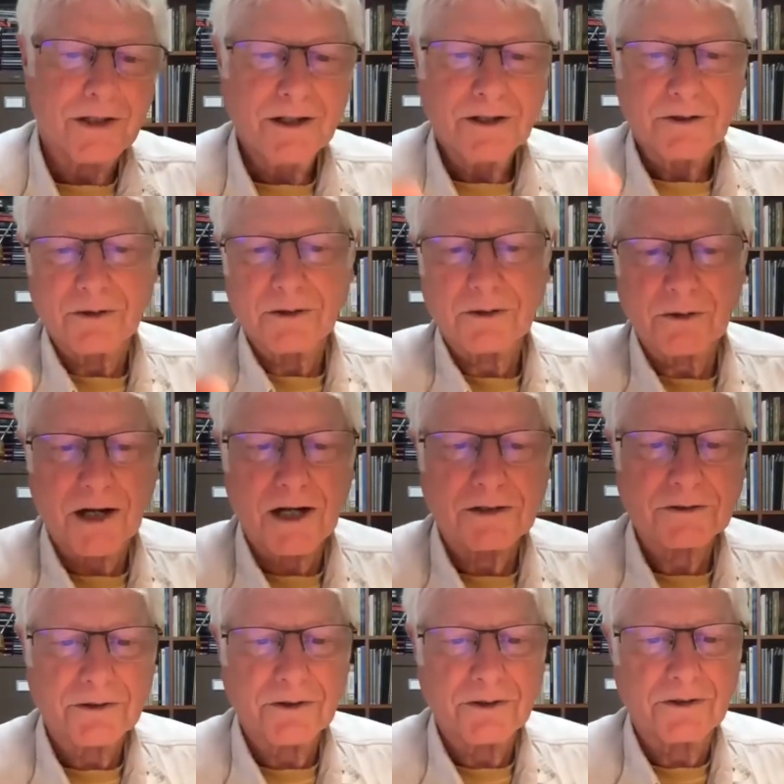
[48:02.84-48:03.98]
or across
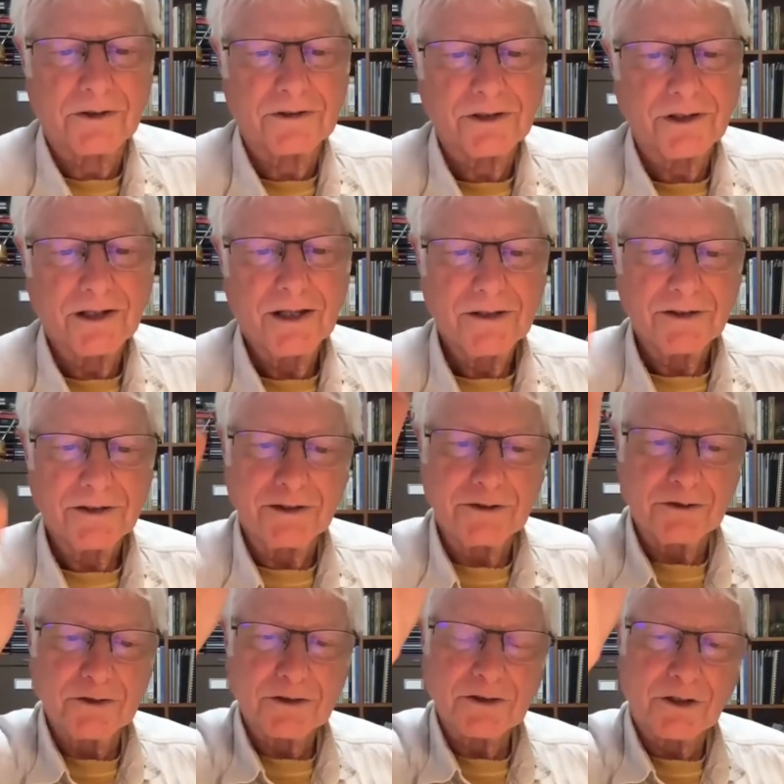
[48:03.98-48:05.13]
currents you
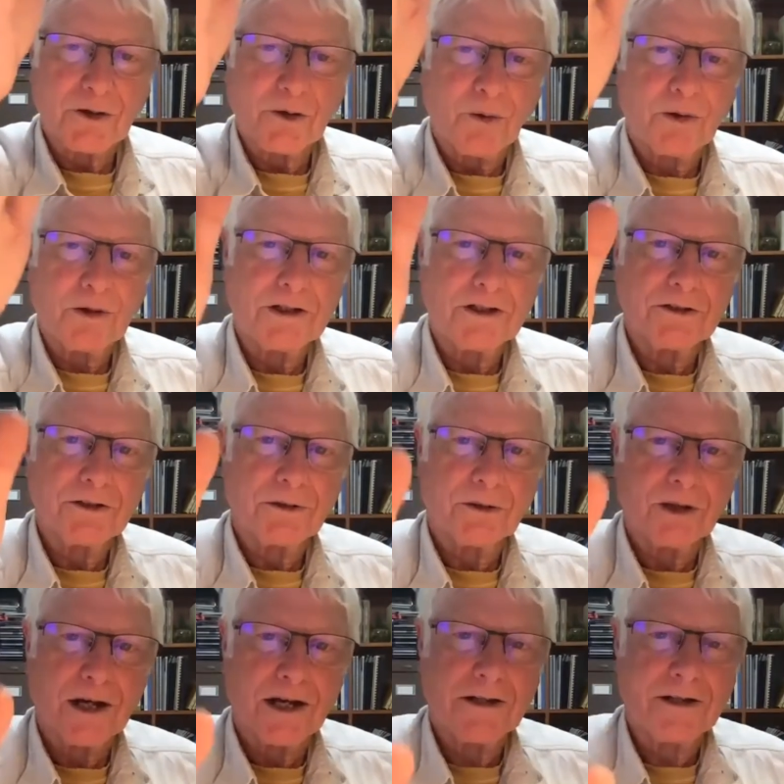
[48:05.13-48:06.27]
just accordion your
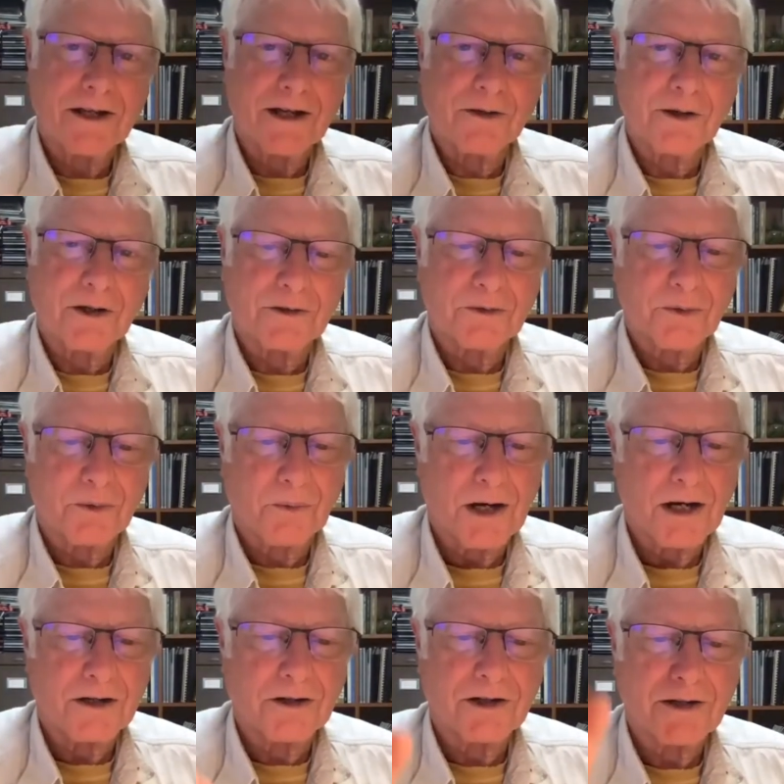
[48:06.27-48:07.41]
line down onto the
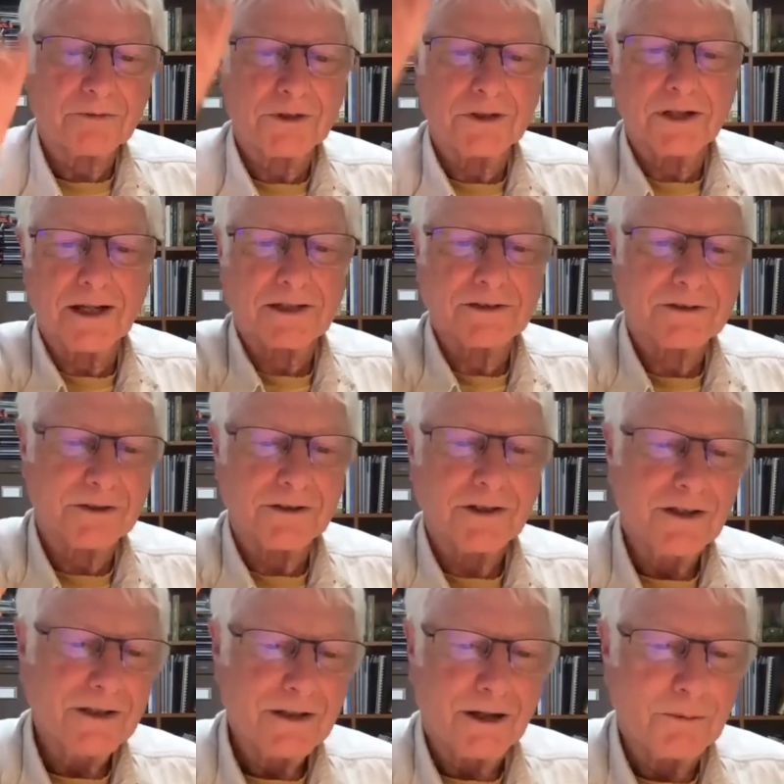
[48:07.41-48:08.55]
water after you cast it
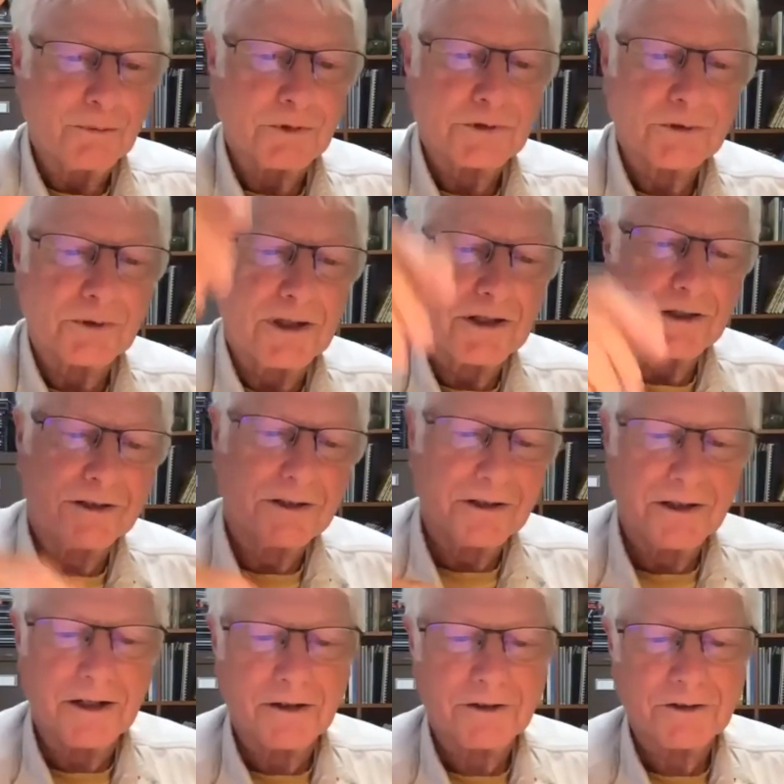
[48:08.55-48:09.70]
almost straight into the
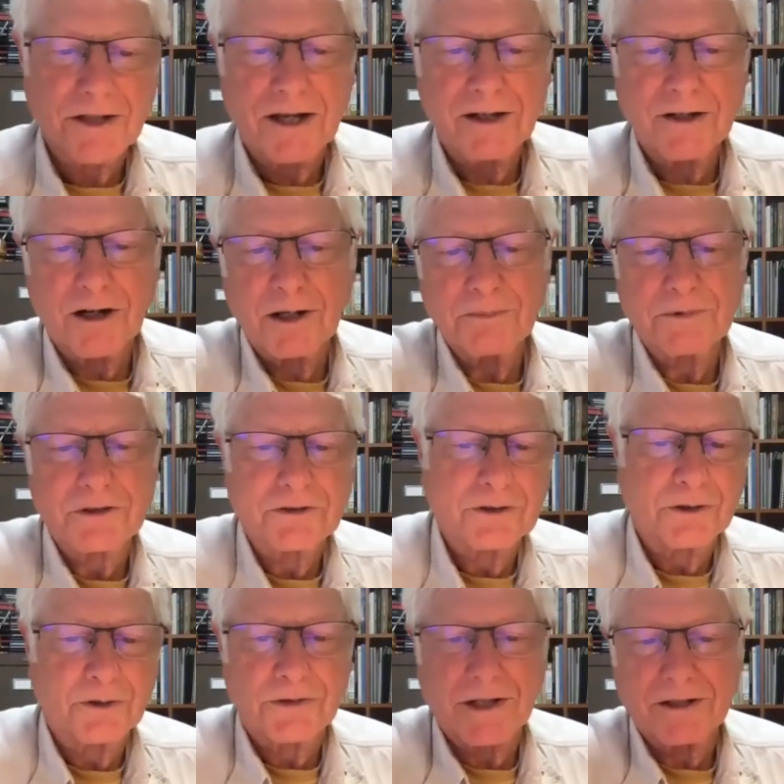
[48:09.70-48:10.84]
air. Sidearm, just
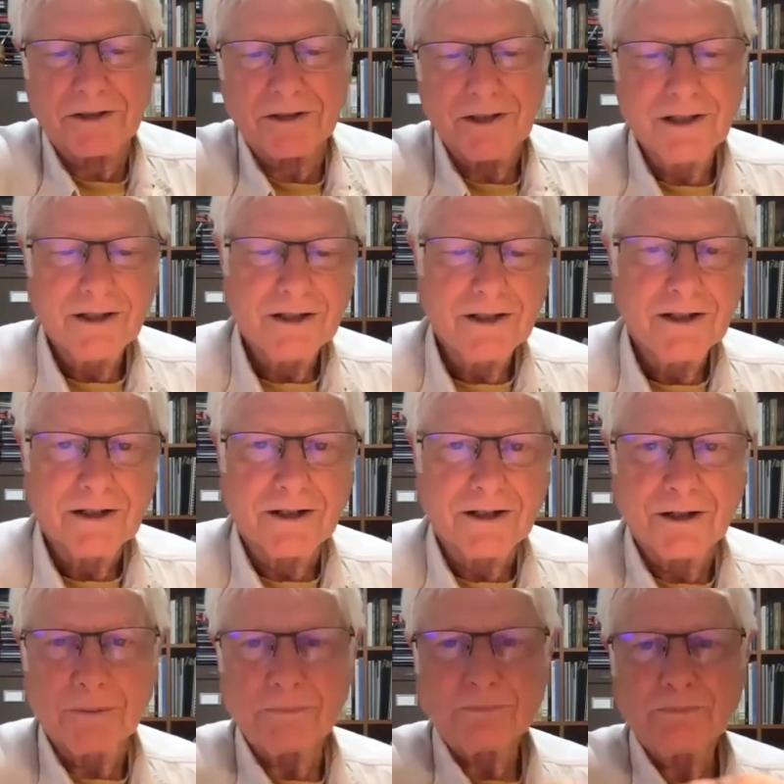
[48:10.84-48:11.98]
tilt that
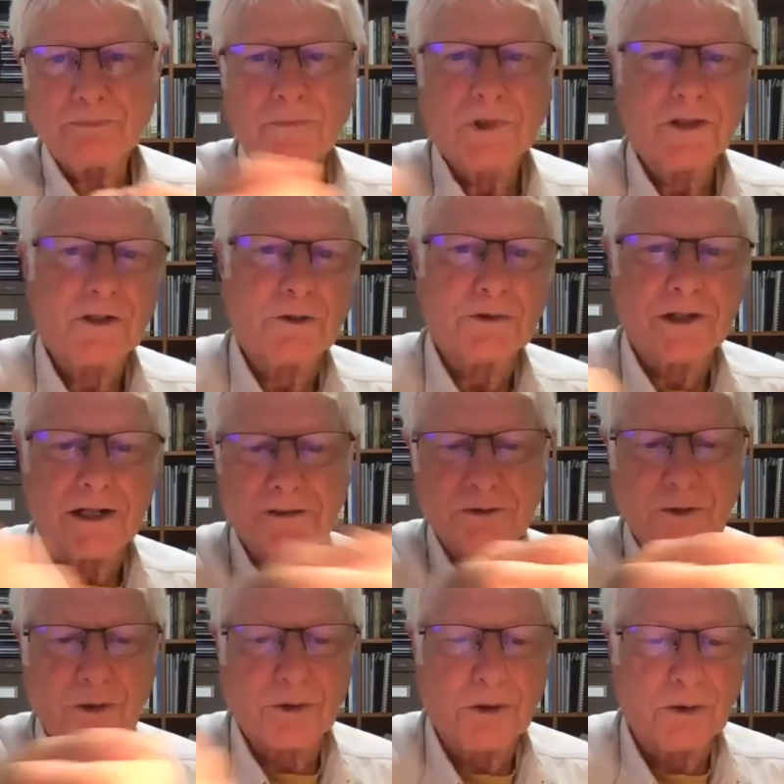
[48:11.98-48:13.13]
um, tilt that
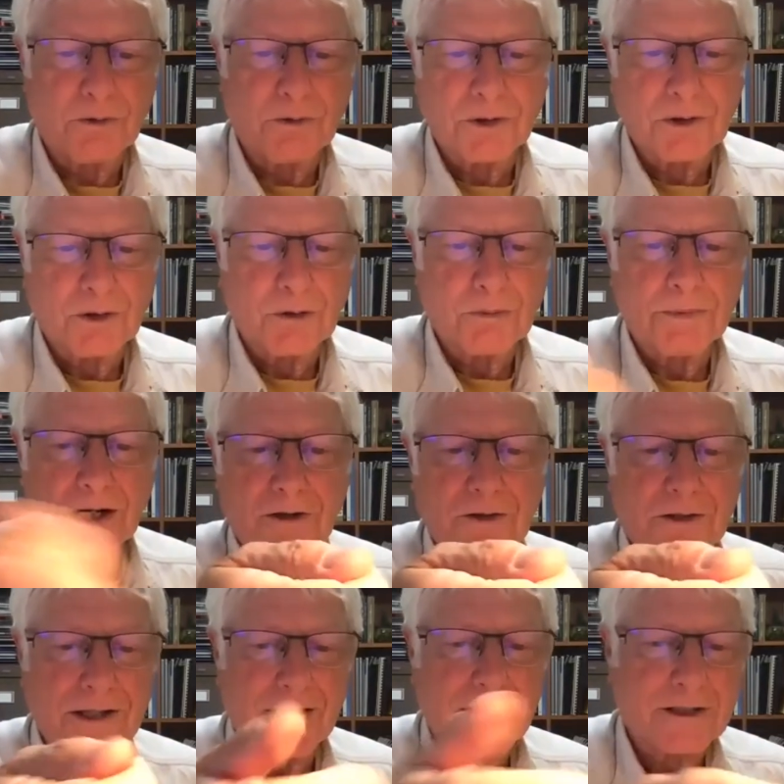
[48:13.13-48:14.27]
stroke over, low power
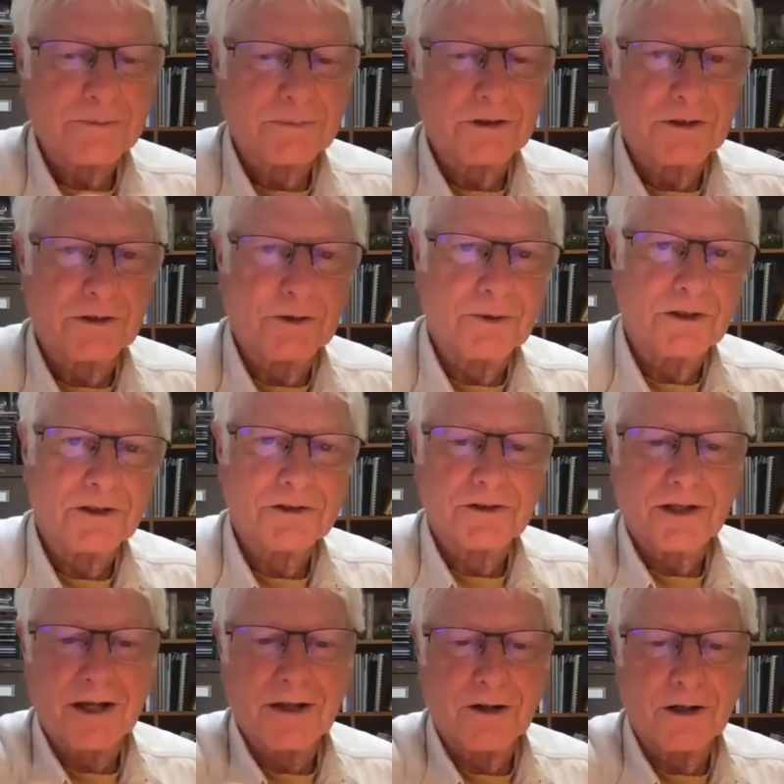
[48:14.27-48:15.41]
cast, but you're doing it
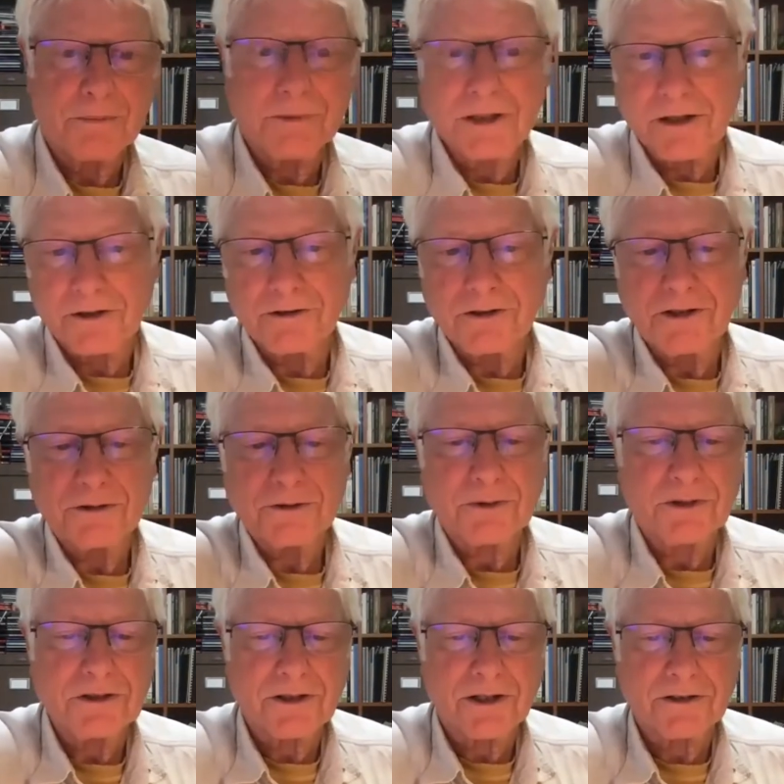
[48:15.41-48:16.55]
sidearm, get underneath
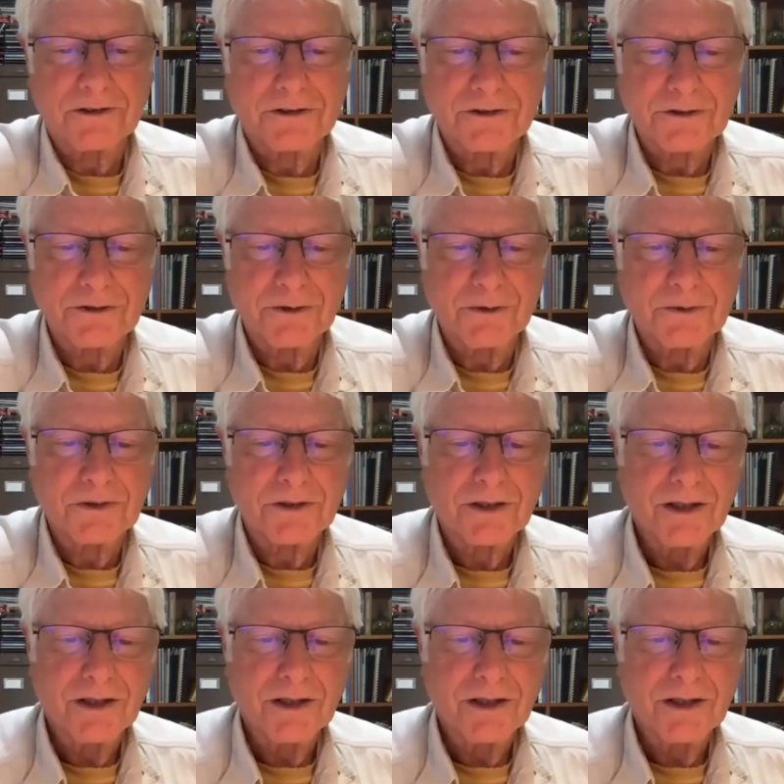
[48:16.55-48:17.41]
trees on the Deschutes.